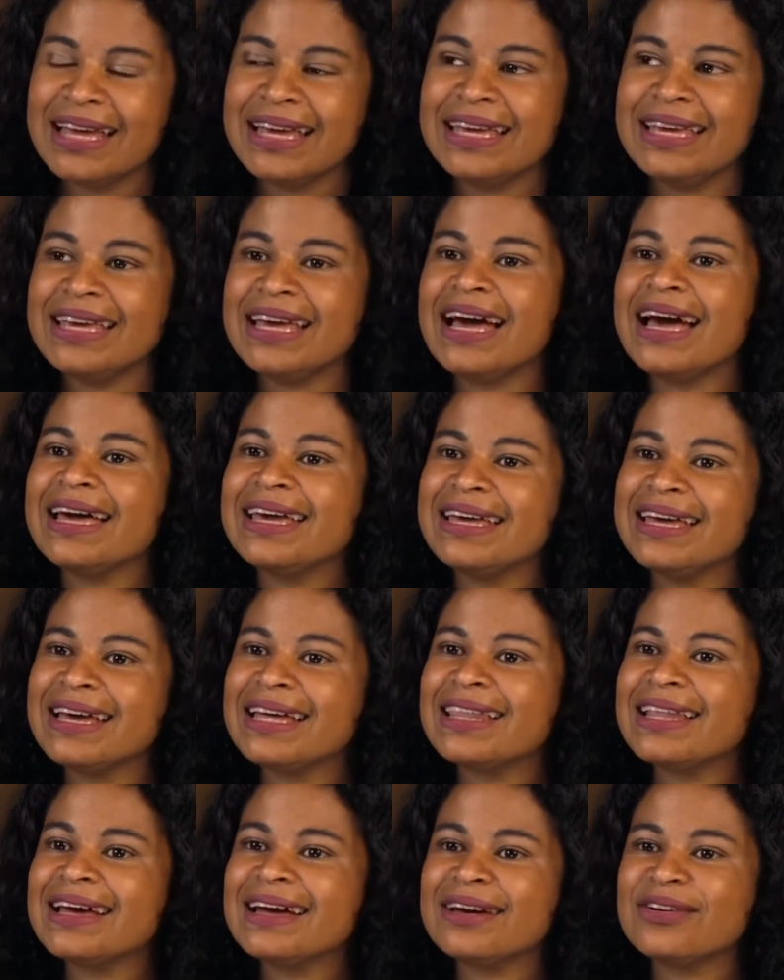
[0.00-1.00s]
She said
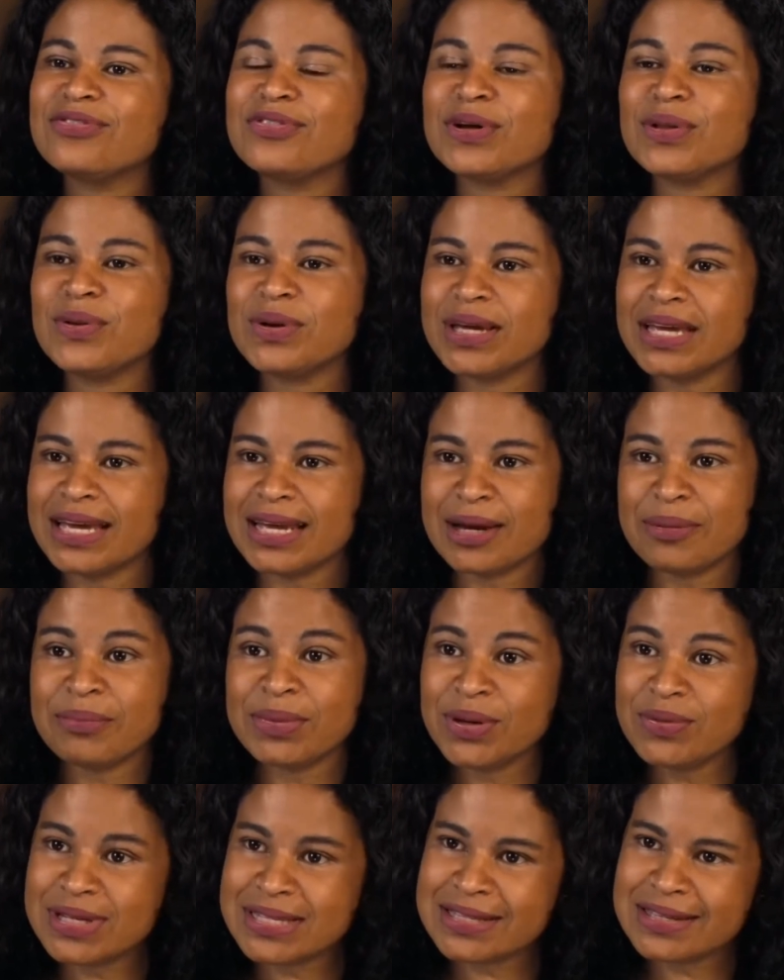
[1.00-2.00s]
that the cheapest
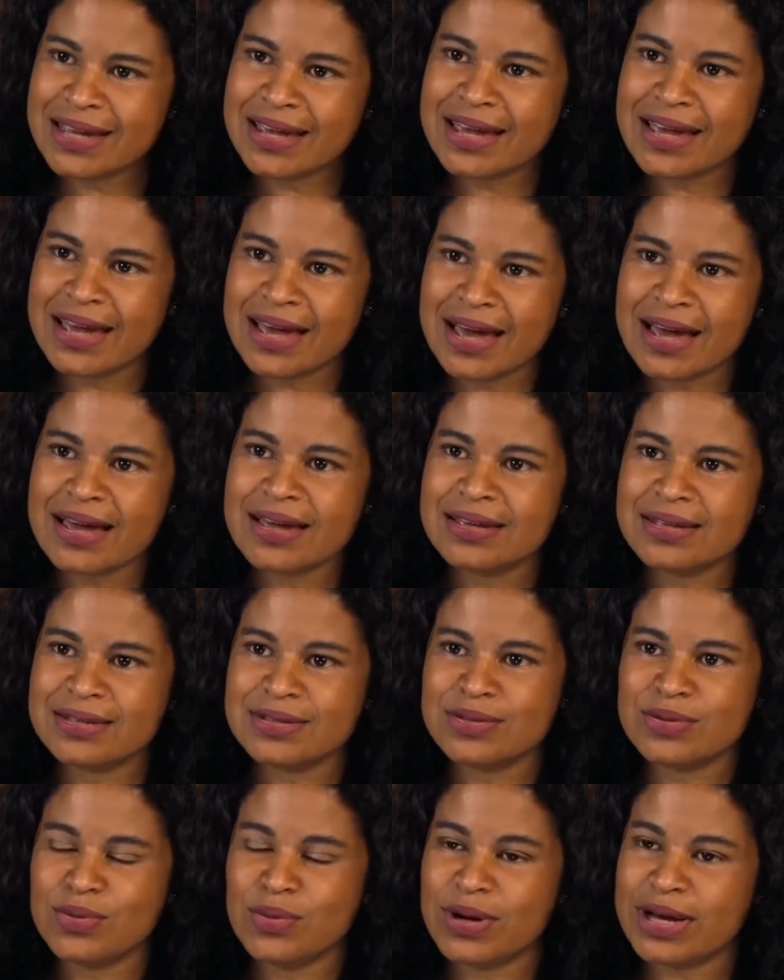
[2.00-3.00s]
was $500,
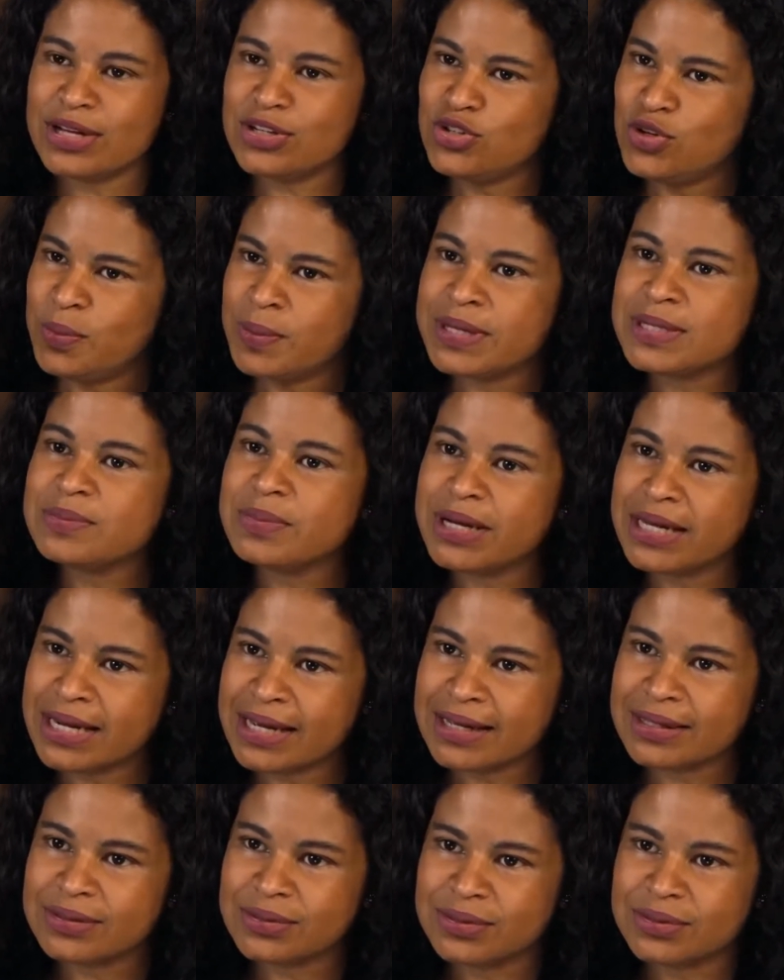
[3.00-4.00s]
and so I said,
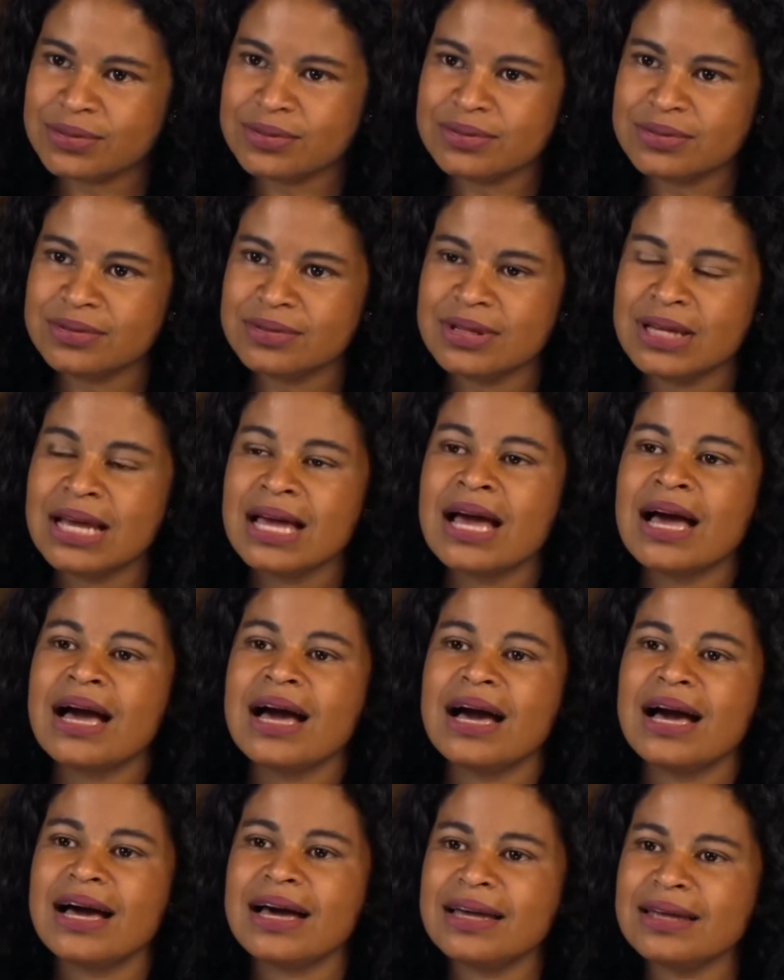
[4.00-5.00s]
okay, I'm
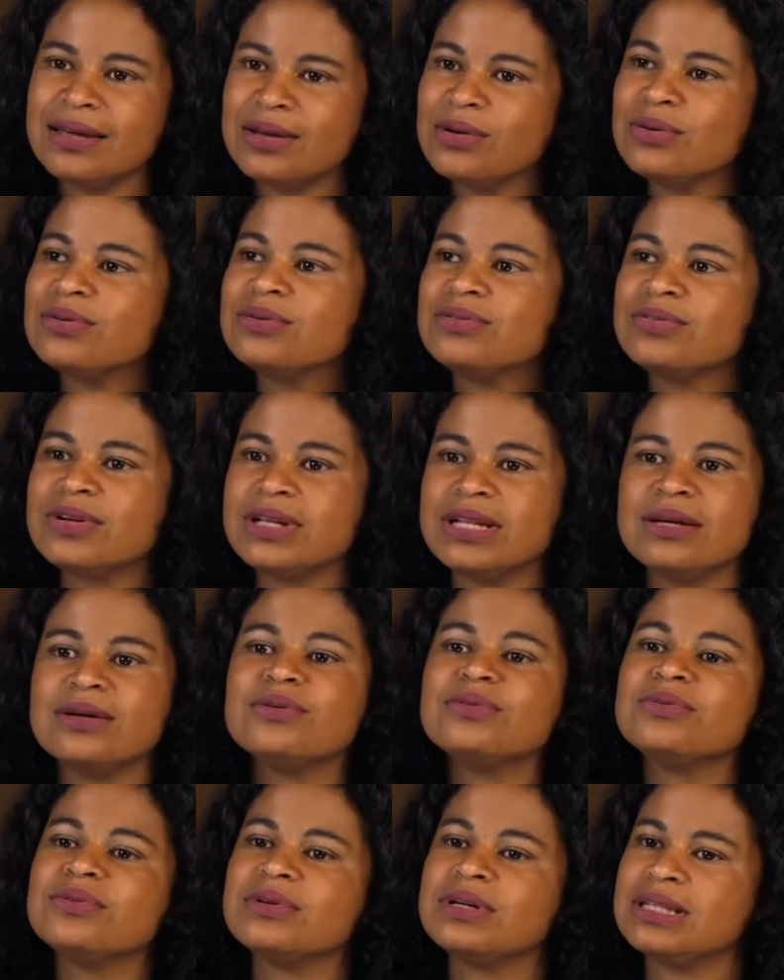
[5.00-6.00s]
going to add that amount
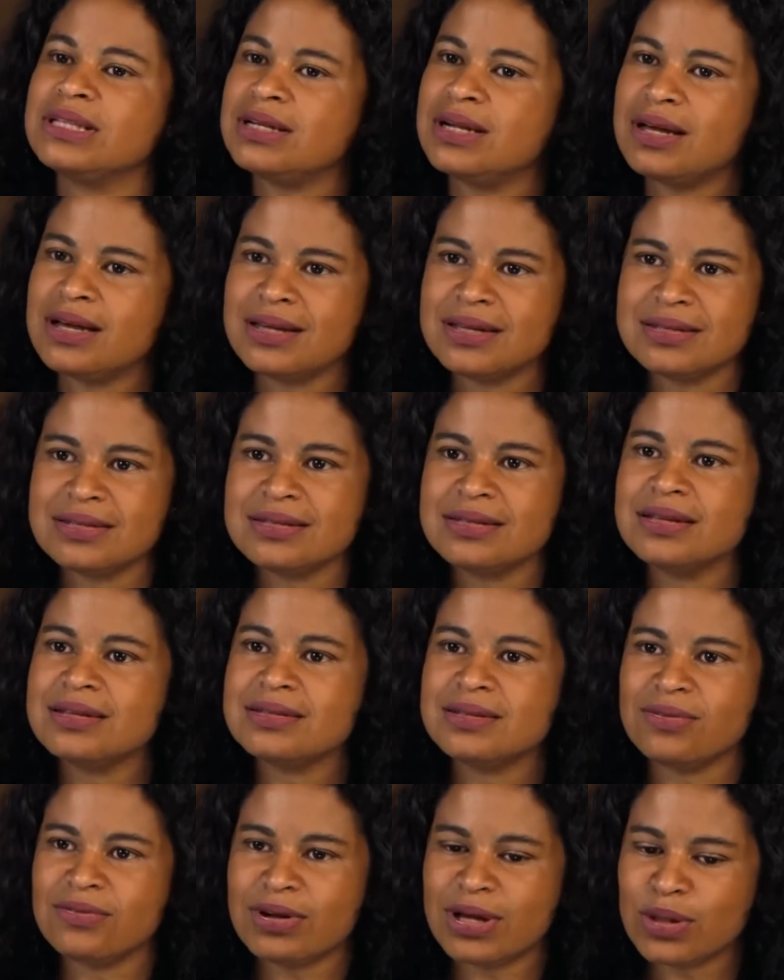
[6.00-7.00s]
to what I'm putting on the
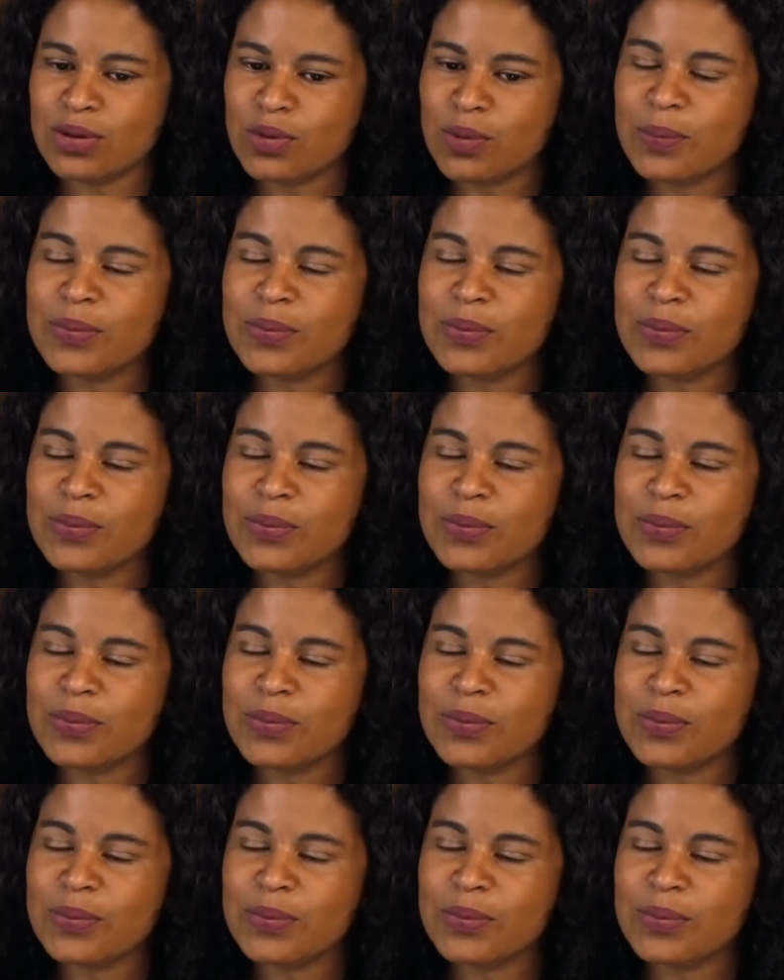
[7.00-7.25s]
altar.